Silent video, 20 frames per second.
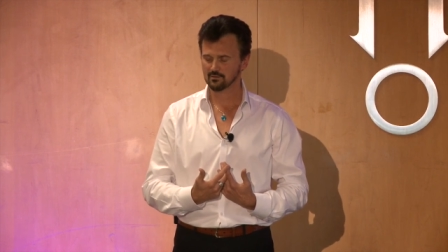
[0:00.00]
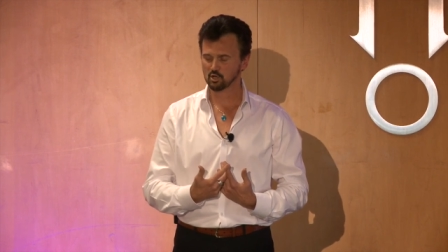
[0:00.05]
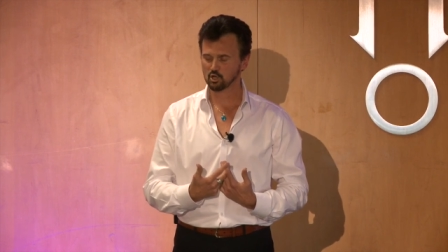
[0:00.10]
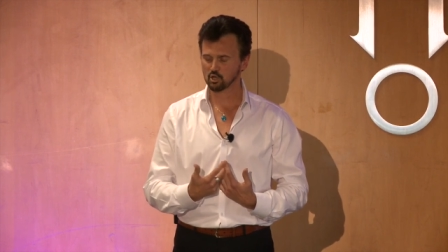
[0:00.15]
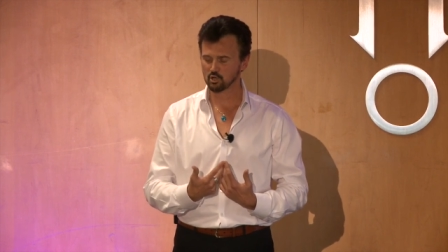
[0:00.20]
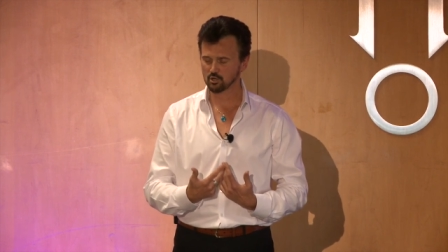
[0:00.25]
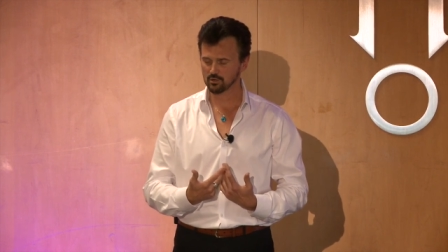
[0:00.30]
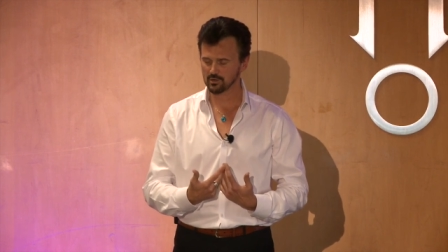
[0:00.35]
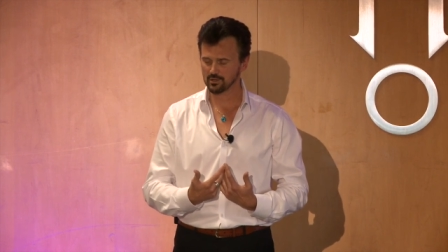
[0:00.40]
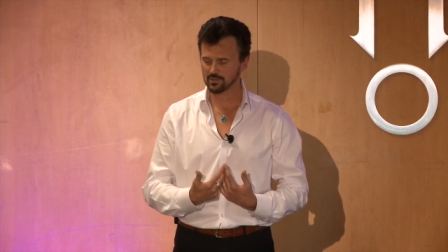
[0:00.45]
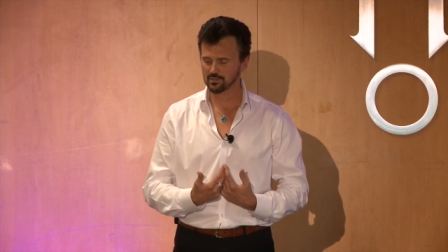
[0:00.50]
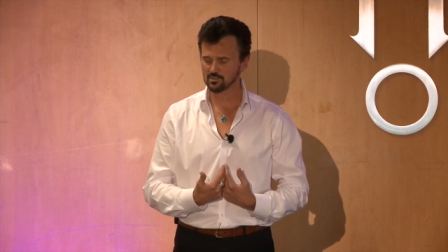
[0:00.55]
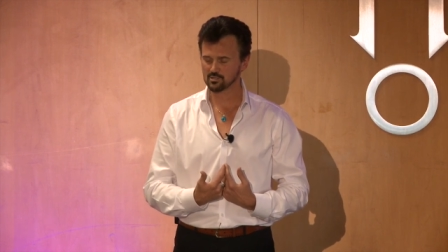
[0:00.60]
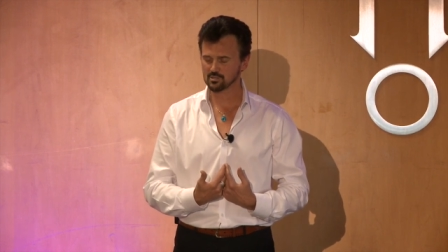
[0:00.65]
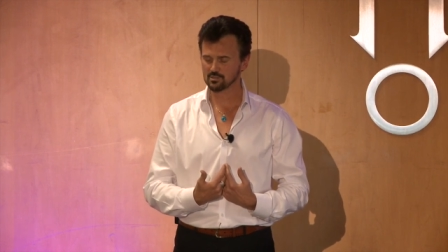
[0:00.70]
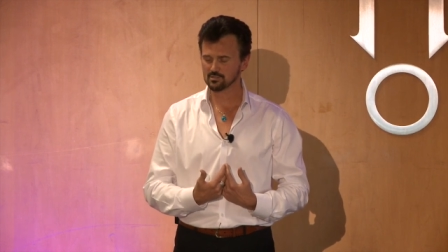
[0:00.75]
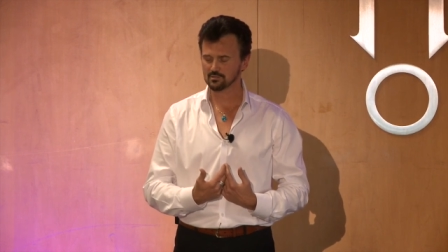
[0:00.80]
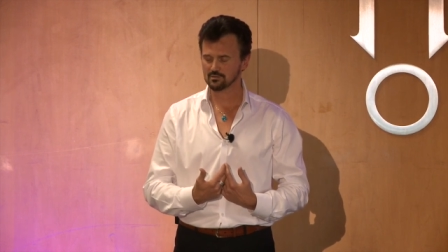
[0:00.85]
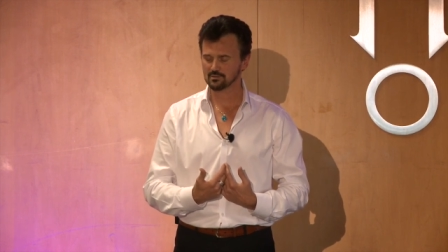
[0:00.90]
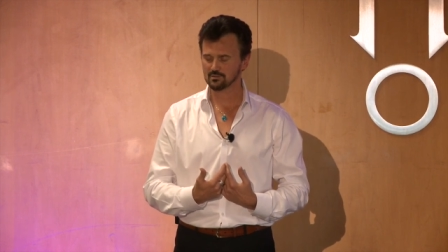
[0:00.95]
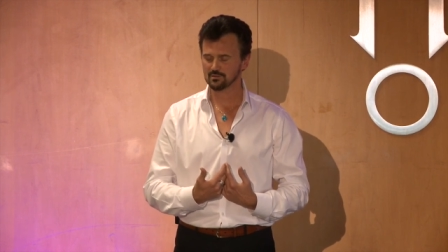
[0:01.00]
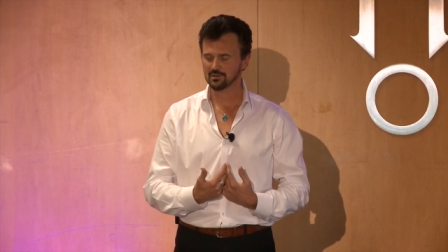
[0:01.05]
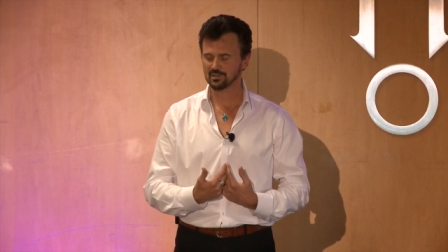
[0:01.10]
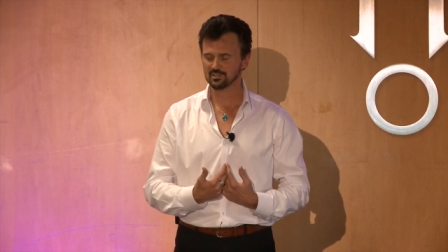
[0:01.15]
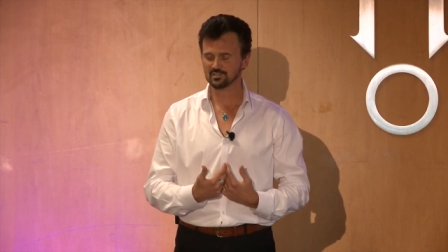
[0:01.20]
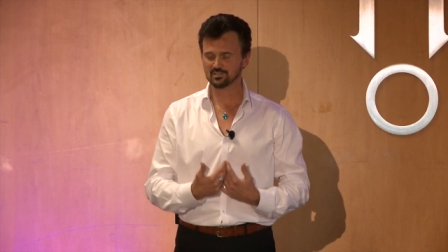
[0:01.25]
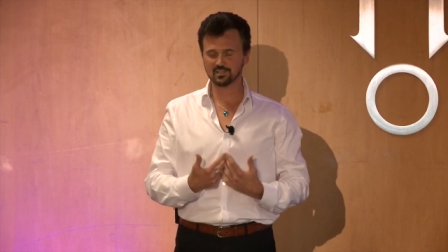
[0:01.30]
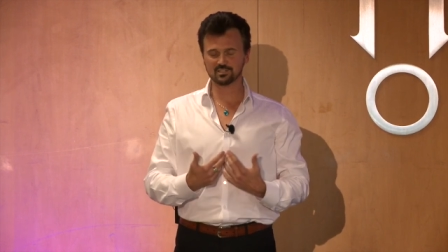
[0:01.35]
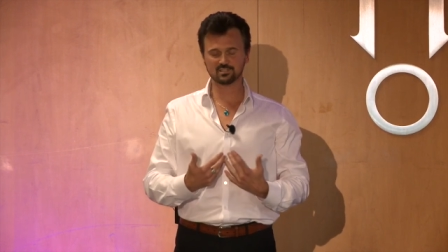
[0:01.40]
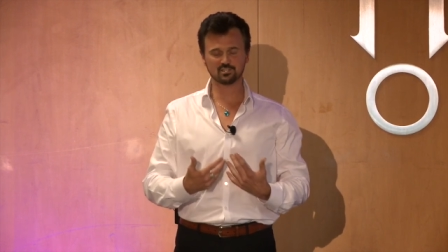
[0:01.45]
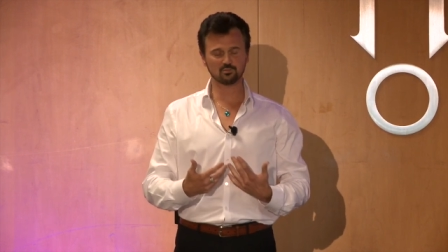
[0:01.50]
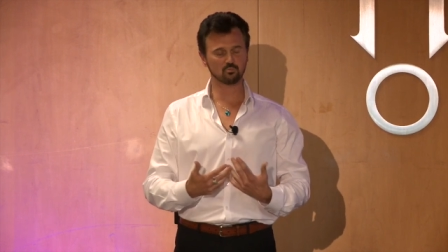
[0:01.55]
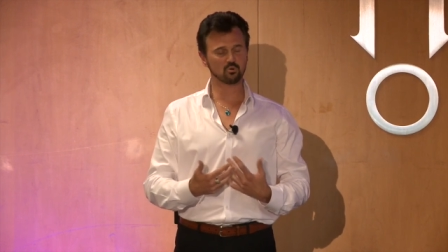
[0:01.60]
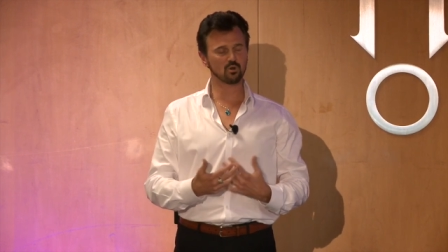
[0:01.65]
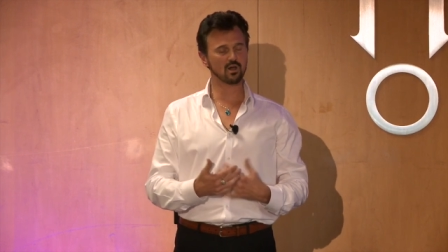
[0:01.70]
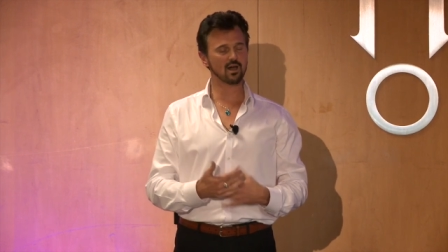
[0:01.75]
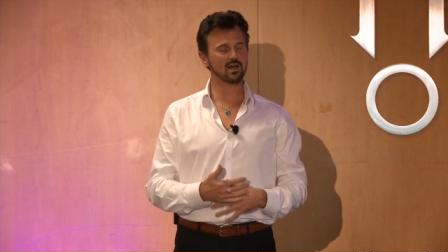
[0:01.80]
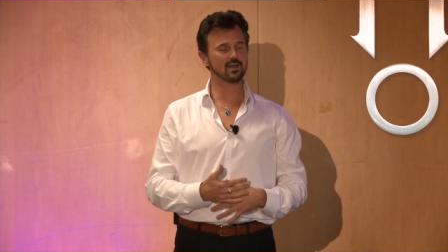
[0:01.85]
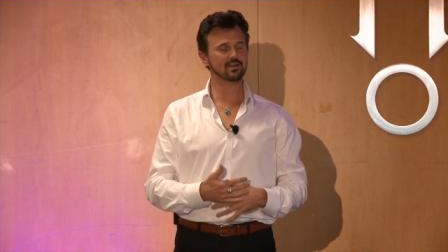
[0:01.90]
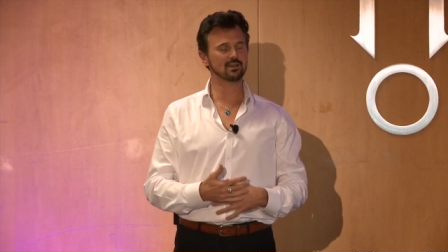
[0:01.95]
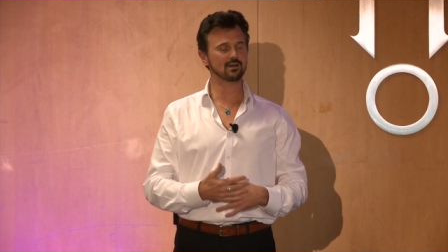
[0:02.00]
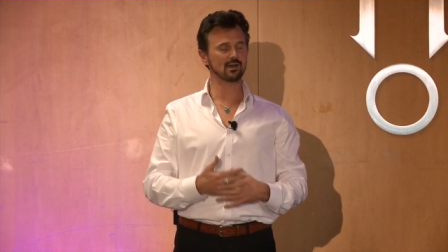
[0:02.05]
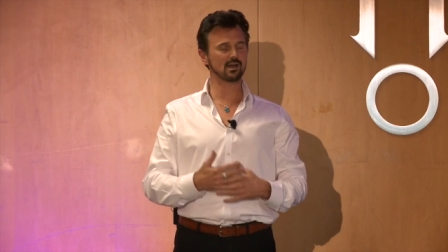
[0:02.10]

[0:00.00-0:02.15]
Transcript: Courage, a sense of pride.